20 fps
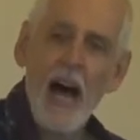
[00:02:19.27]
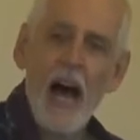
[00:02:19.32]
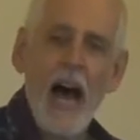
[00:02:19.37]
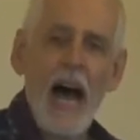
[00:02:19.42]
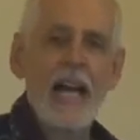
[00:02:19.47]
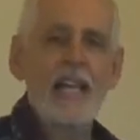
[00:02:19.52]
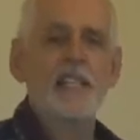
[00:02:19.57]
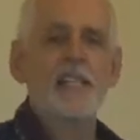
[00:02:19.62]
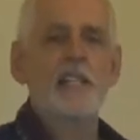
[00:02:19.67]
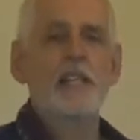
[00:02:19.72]

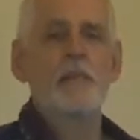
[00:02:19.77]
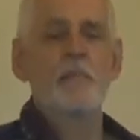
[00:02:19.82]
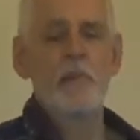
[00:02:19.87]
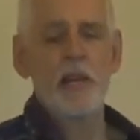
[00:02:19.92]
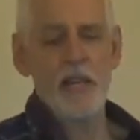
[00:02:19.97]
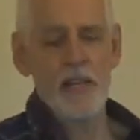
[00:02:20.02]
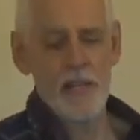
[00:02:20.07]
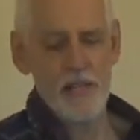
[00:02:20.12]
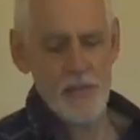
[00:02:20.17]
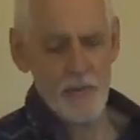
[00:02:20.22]
I see
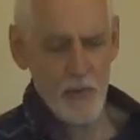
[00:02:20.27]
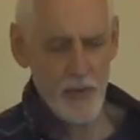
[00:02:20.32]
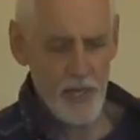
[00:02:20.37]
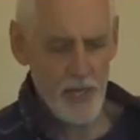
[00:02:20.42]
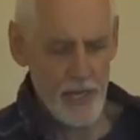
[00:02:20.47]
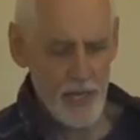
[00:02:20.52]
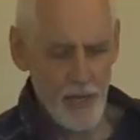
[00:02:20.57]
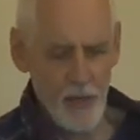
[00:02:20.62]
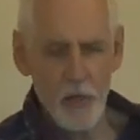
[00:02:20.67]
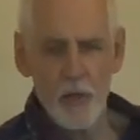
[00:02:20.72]
men as
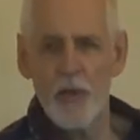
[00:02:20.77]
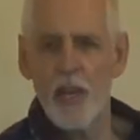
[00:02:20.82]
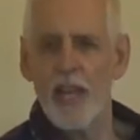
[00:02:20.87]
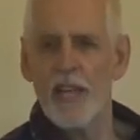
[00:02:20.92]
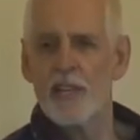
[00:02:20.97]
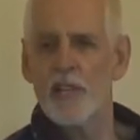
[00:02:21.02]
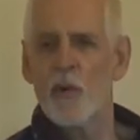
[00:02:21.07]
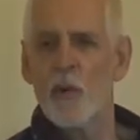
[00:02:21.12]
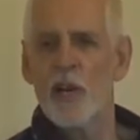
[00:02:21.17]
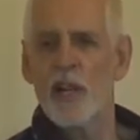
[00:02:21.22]
what? Luke
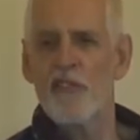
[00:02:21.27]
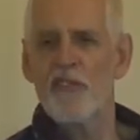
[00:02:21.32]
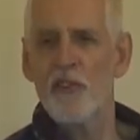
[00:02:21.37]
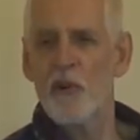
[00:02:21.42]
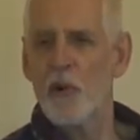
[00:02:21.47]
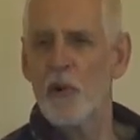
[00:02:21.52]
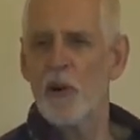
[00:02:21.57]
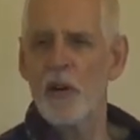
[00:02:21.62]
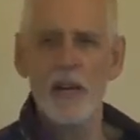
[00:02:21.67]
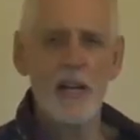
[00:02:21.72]
8
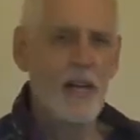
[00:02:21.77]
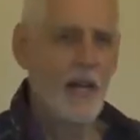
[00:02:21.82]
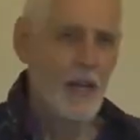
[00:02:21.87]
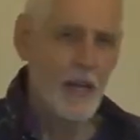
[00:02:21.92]
24?